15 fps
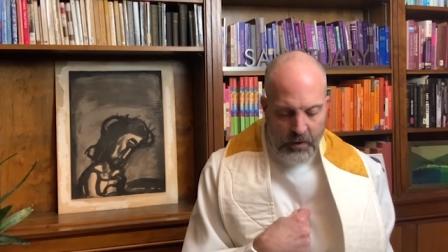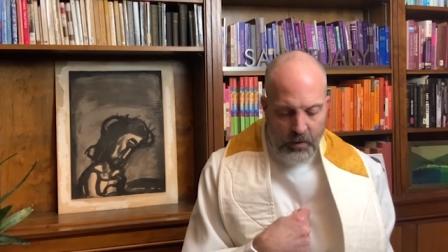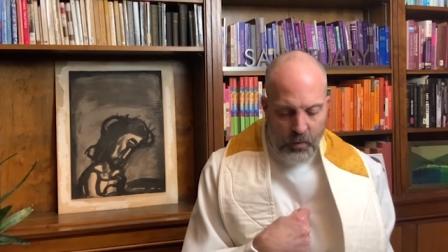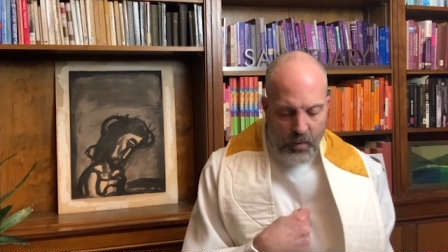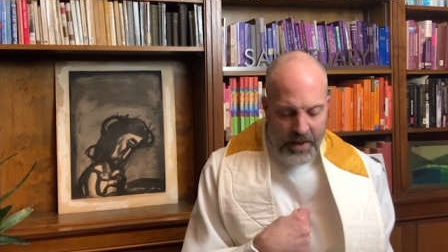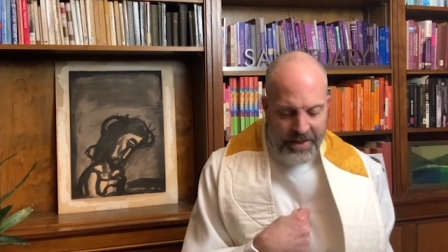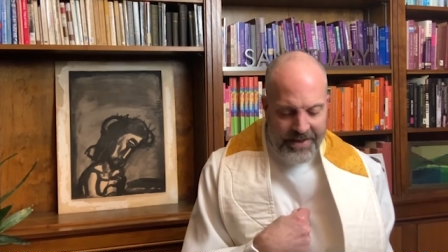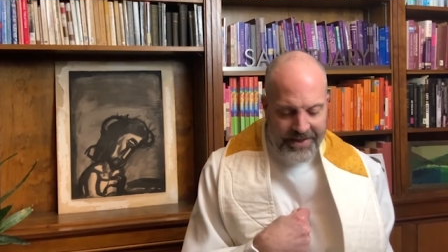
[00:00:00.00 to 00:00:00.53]

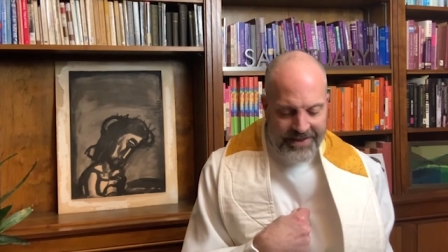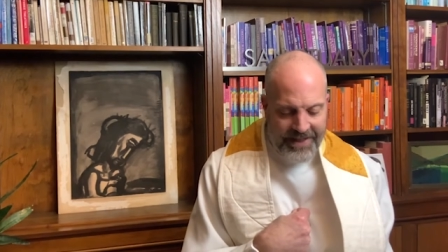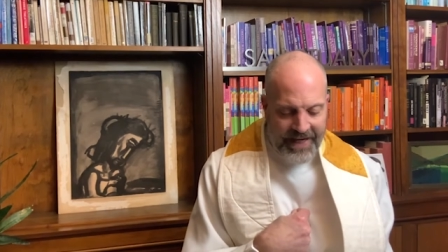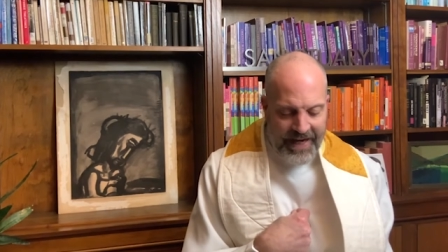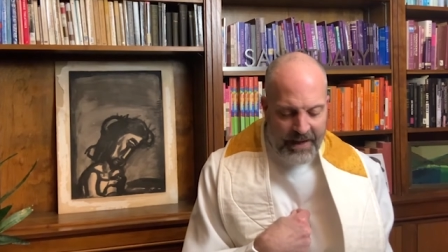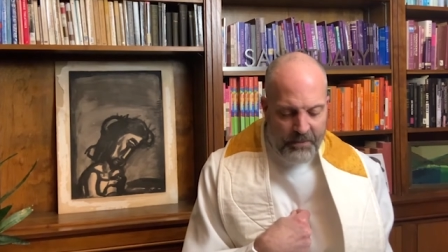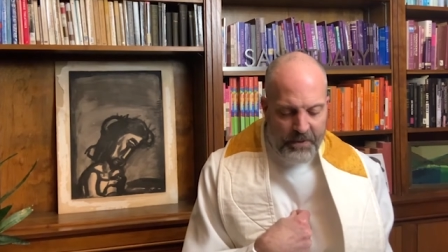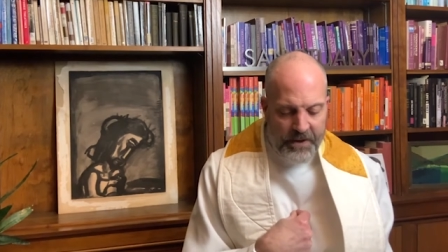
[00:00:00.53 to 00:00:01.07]
When this
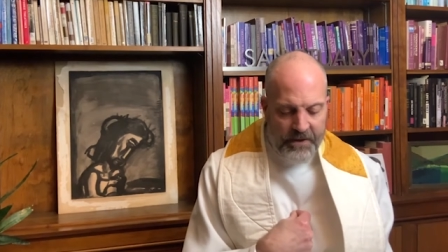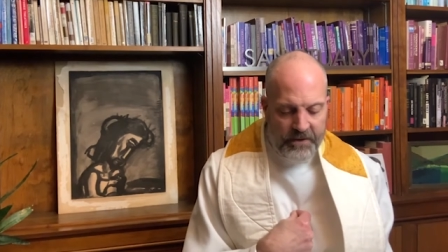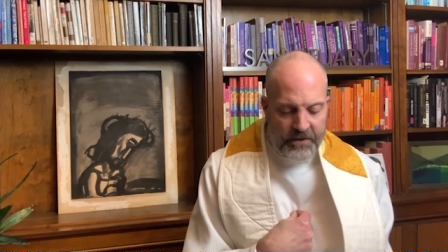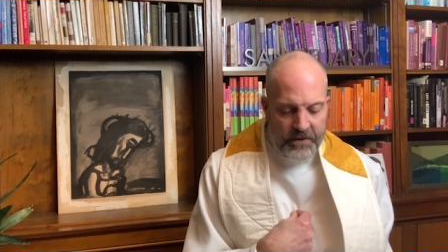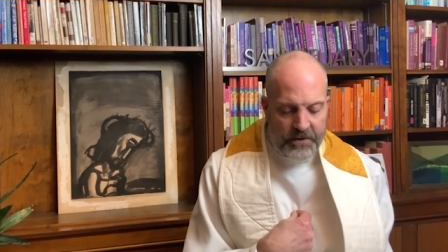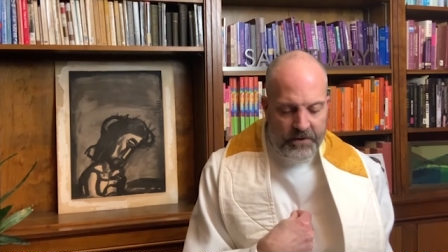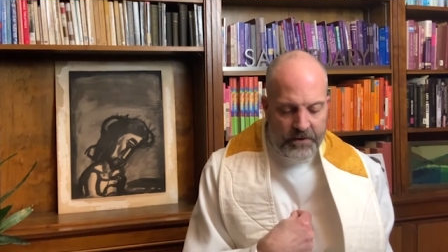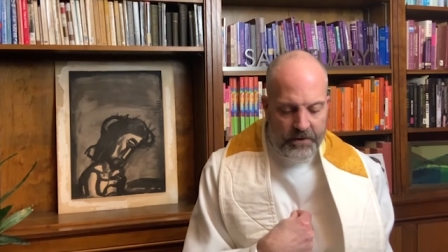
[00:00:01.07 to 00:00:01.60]

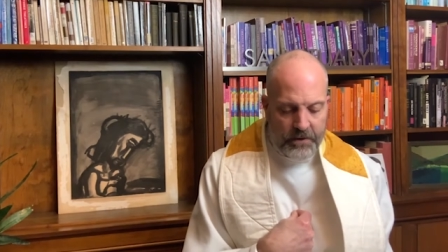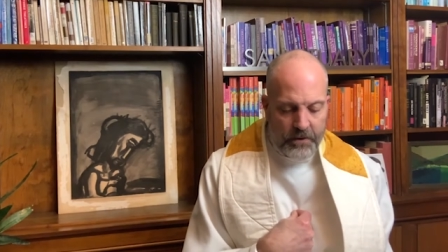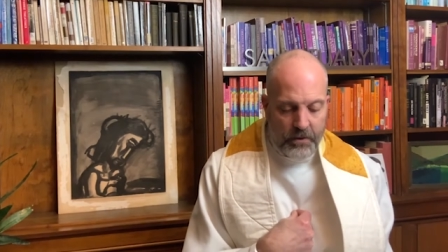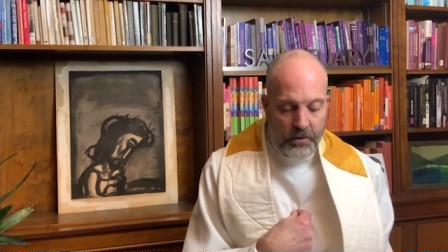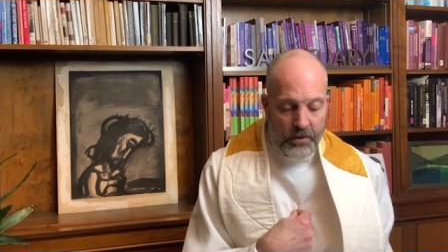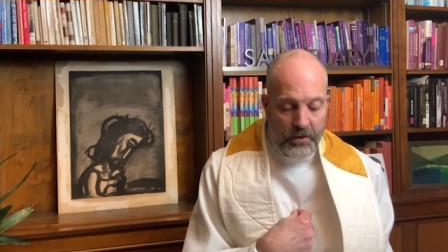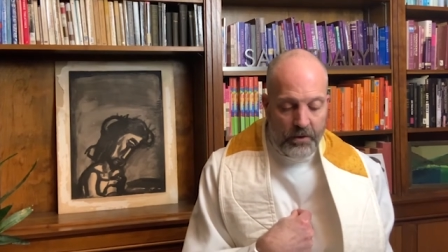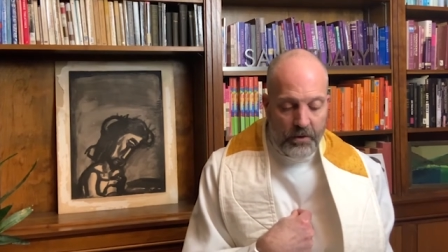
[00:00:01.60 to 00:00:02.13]
happens,
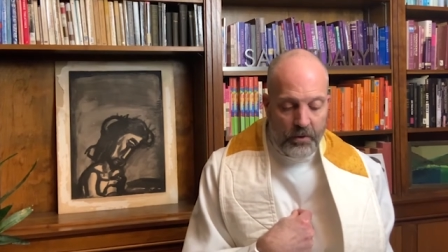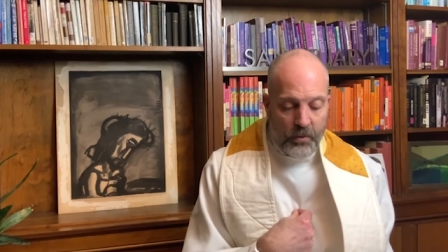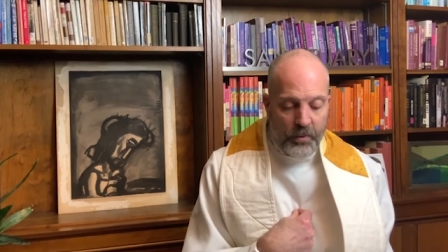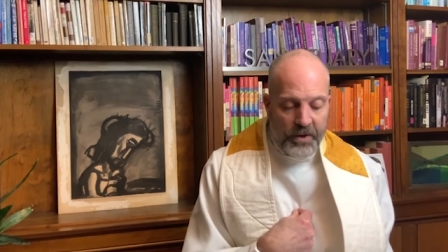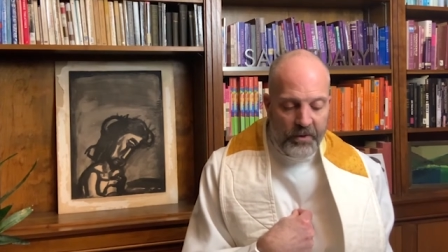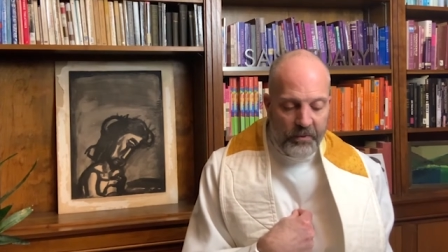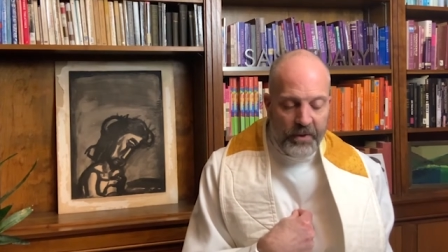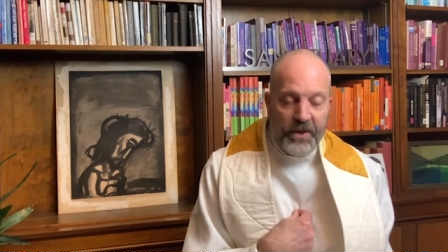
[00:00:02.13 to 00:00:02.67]

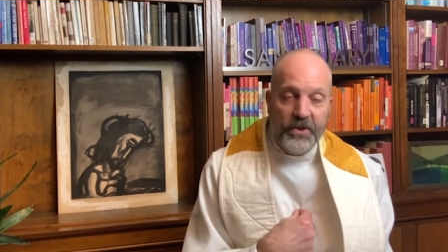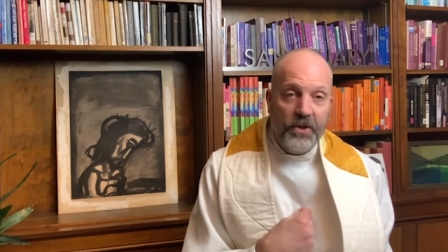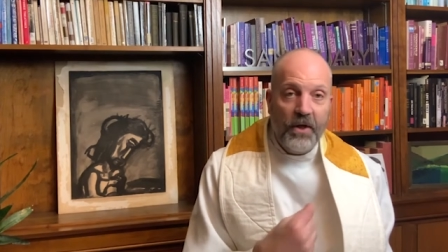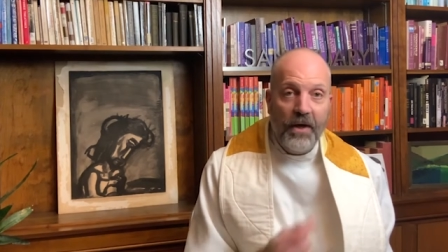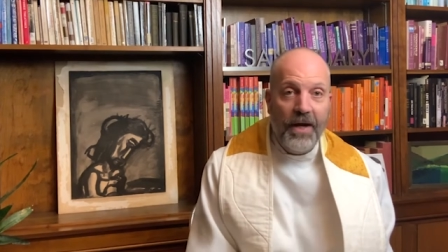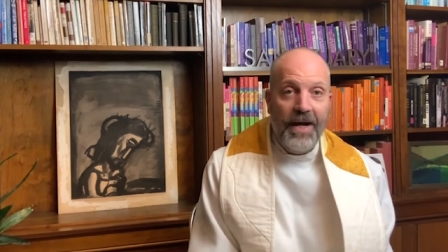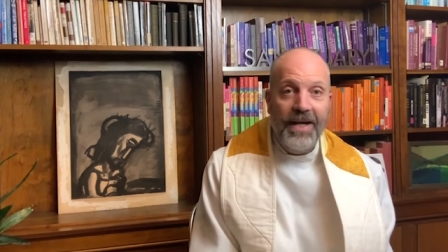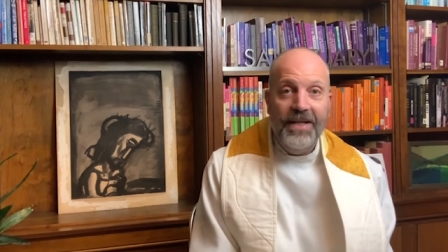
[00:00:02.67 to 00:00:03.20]
we reach our
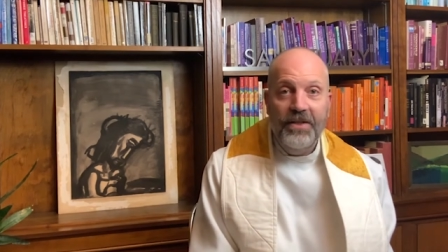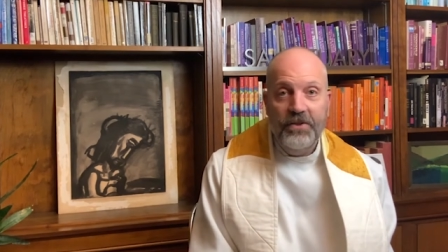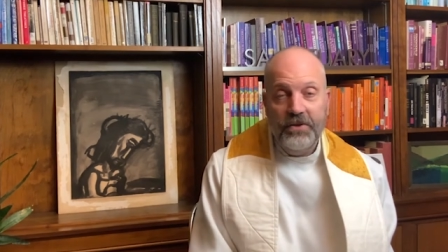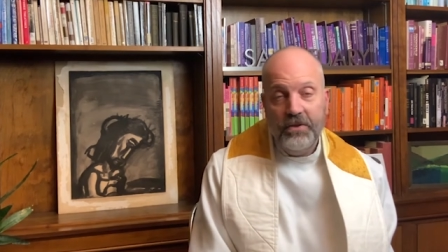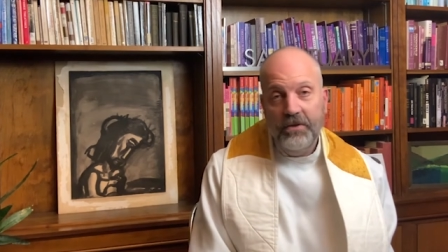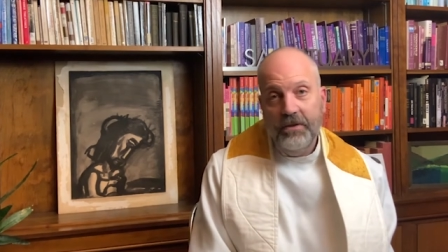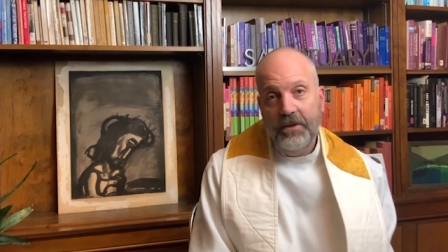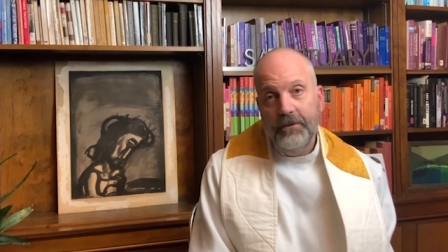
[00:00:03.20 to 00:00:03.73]

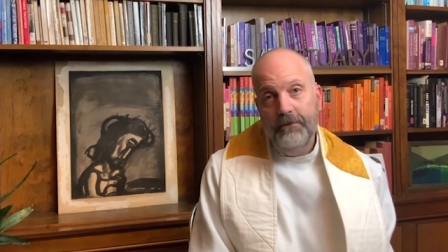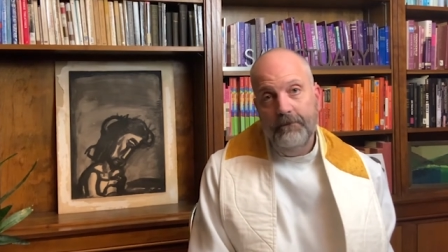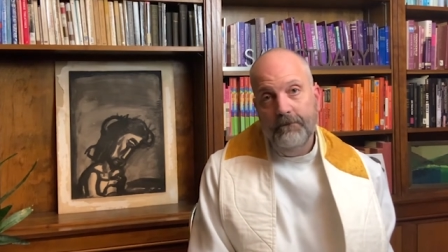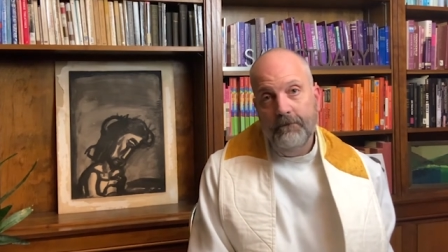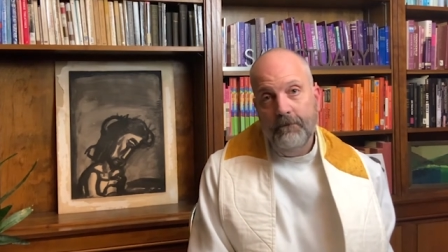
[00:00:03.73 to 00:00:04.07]
highest good,